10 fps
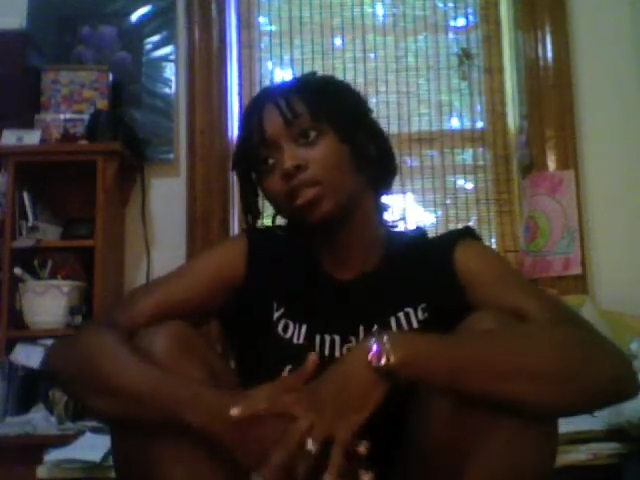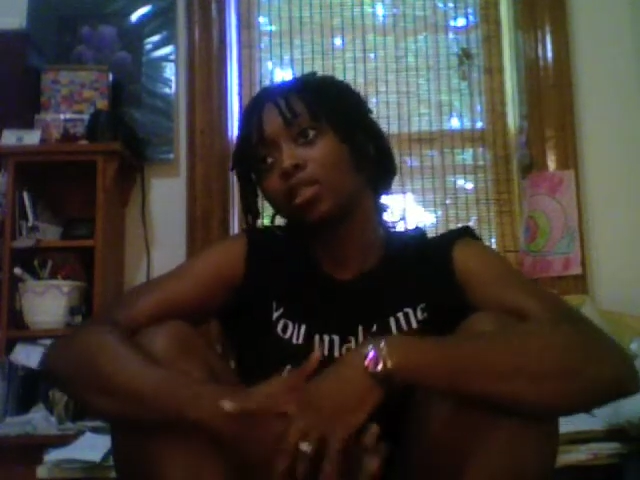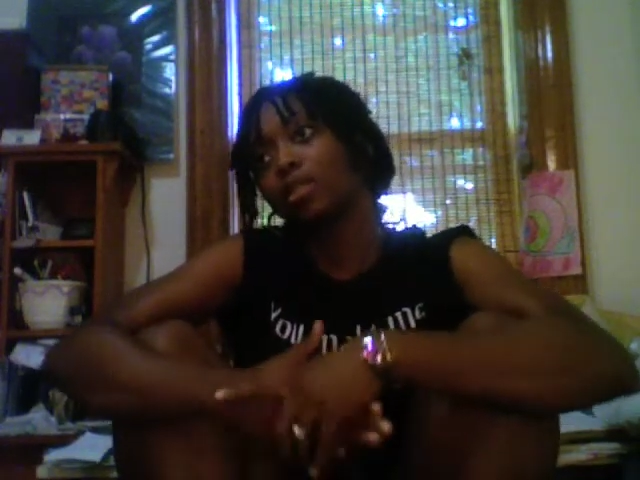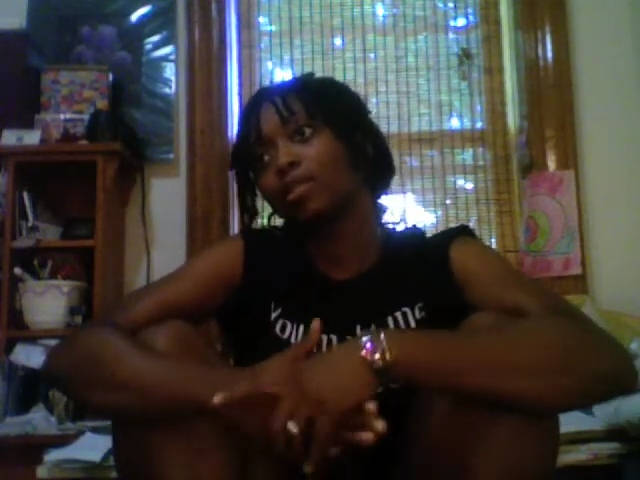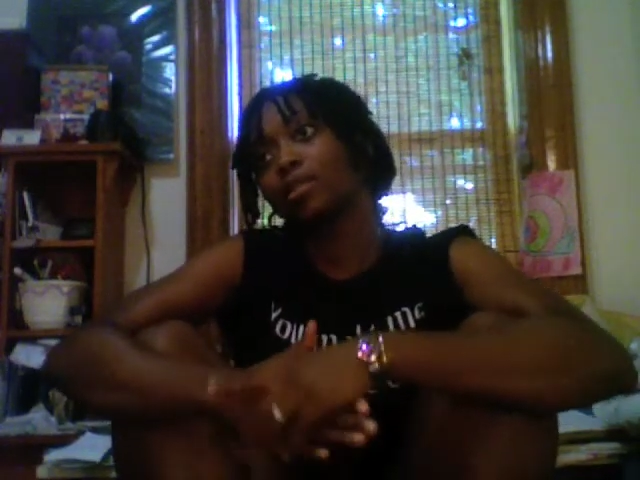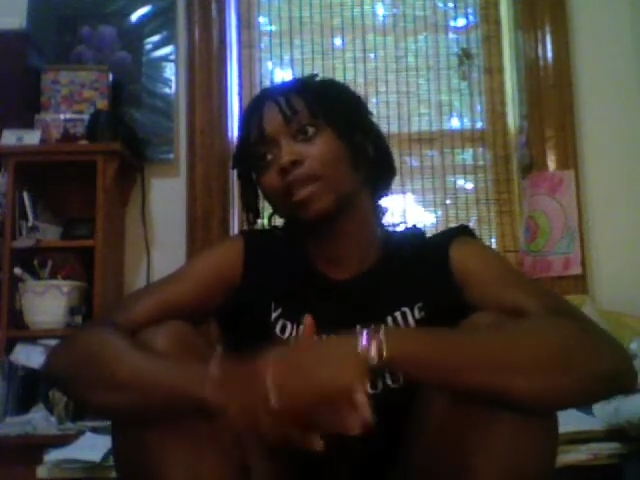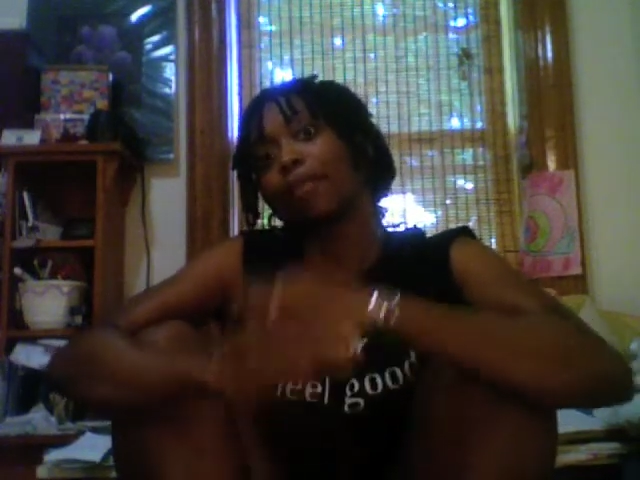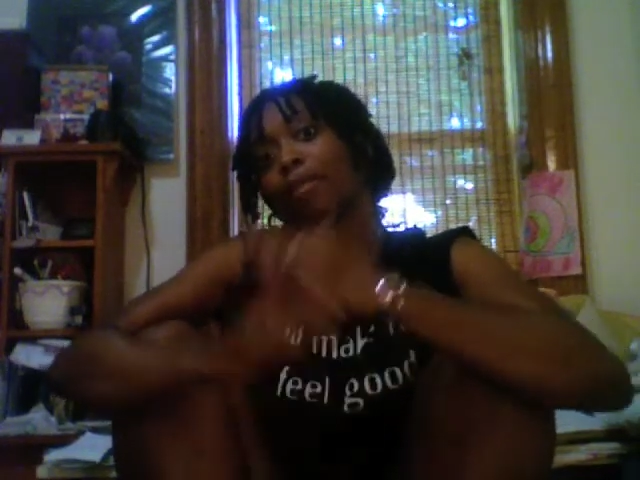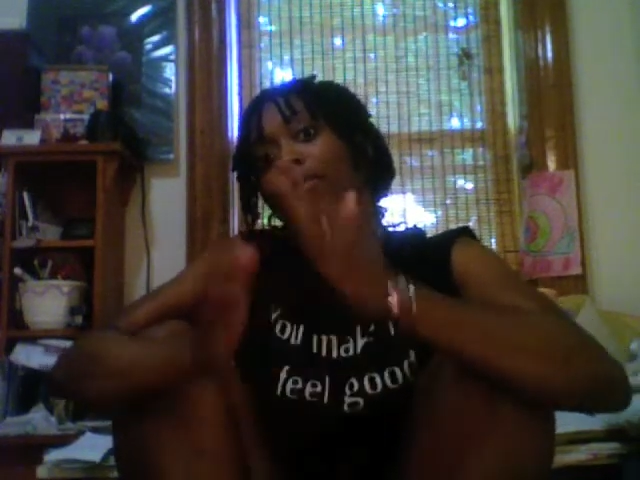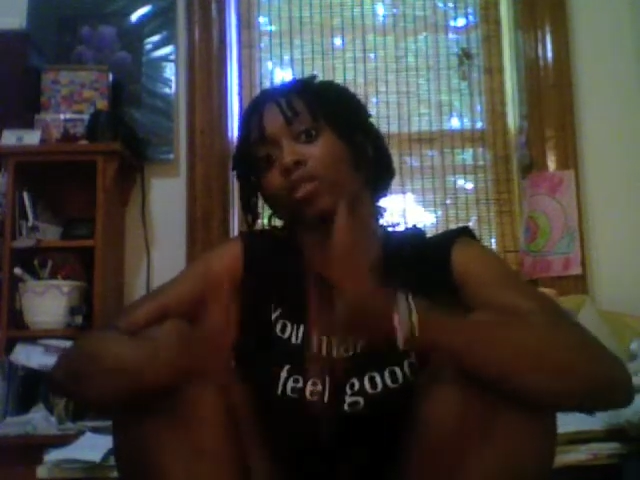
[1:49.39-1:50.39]
because
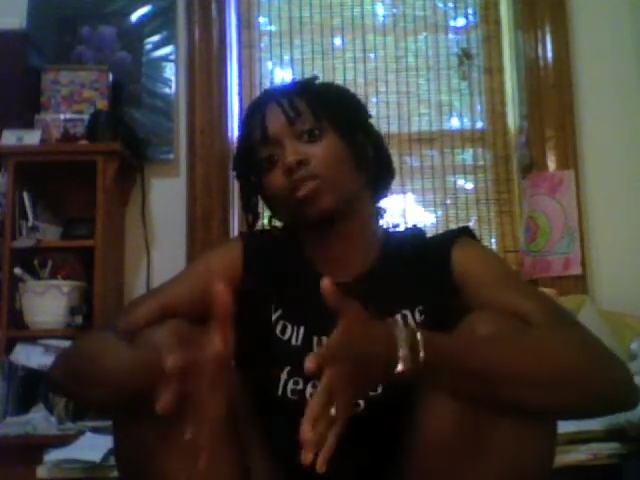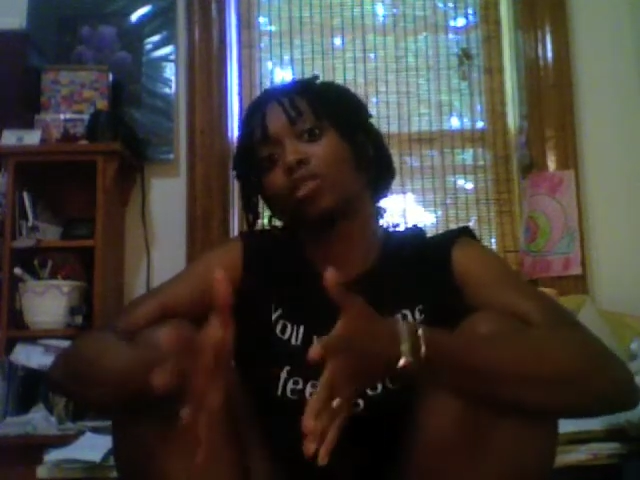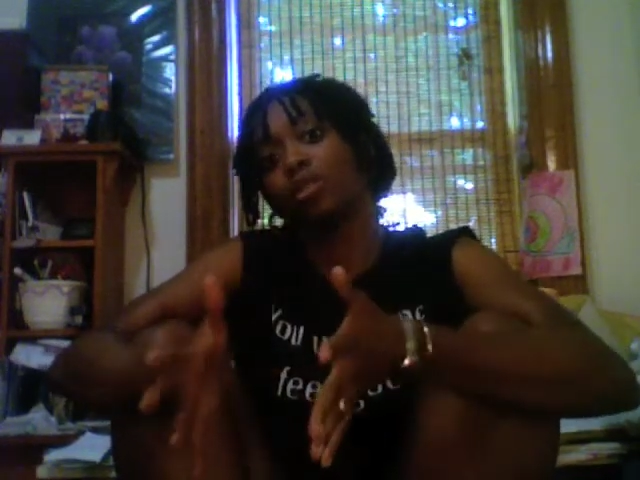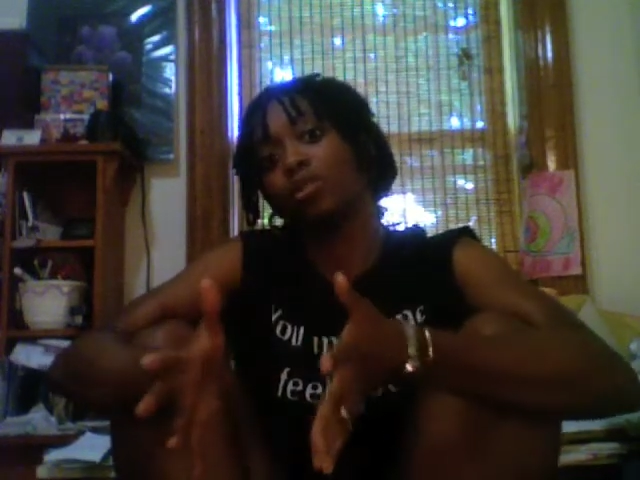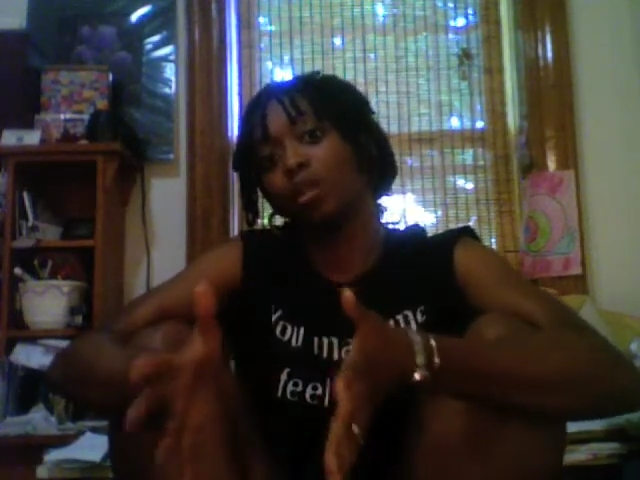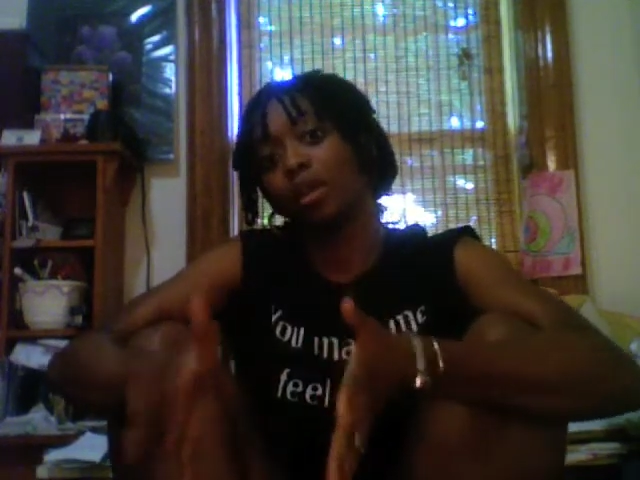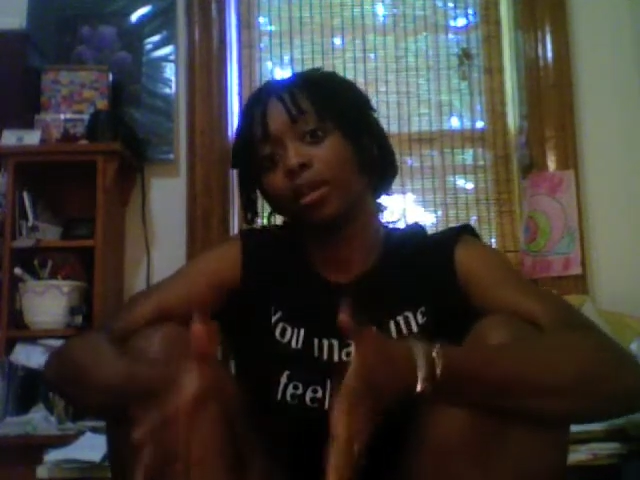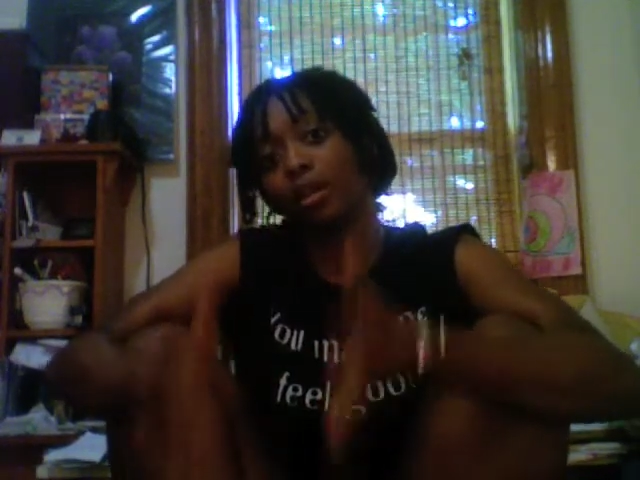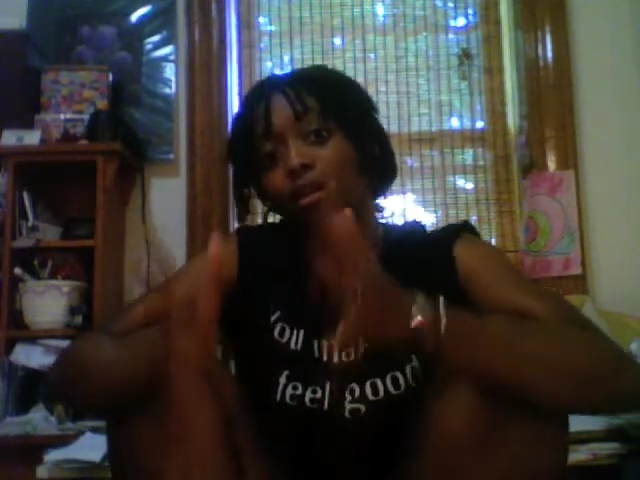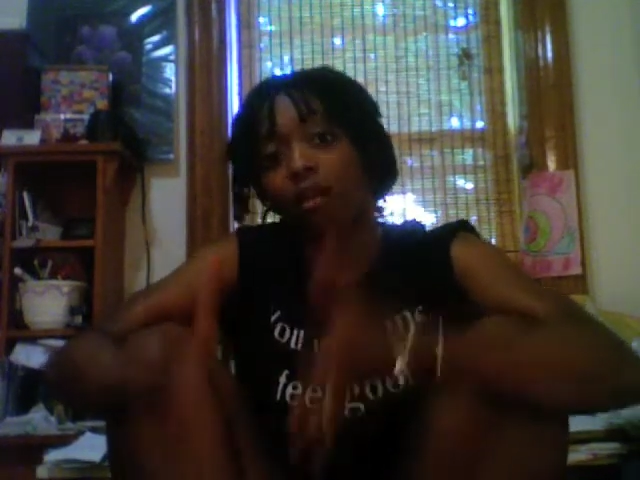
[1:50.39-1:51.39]
I'm a crunchy granola kind
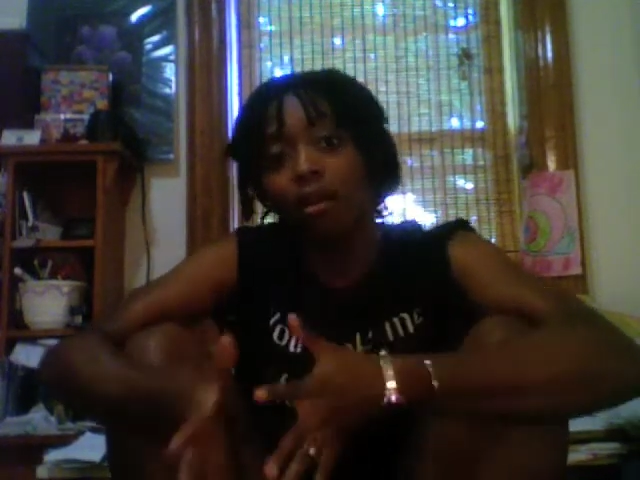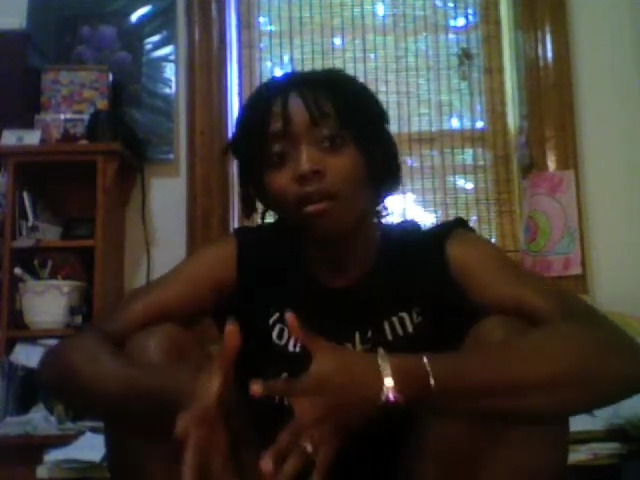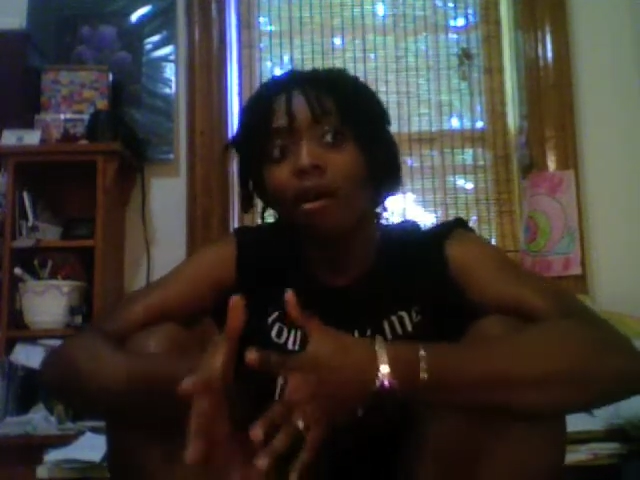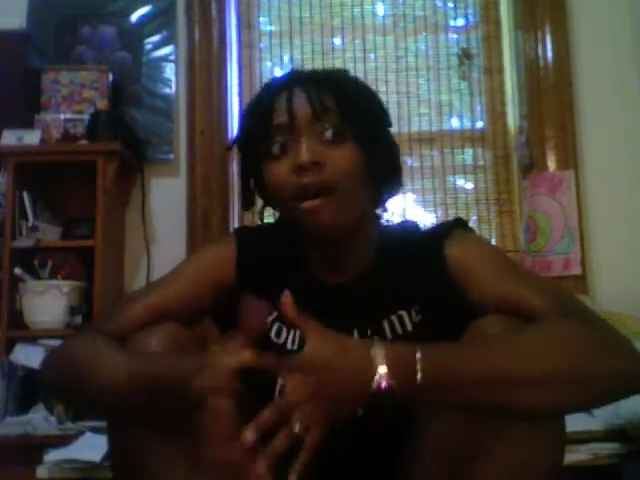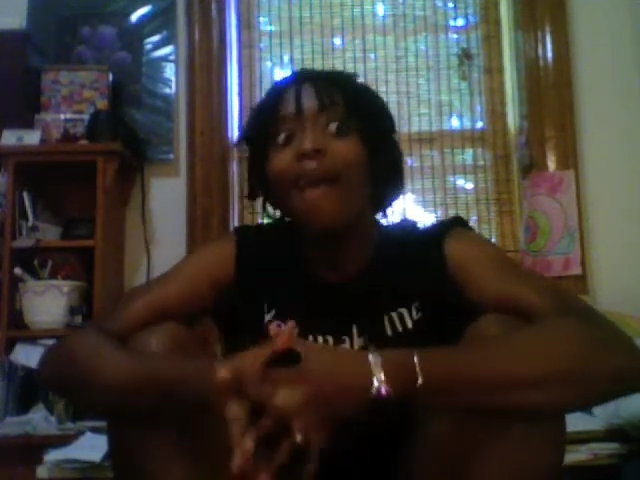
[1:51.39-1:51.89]
of girl,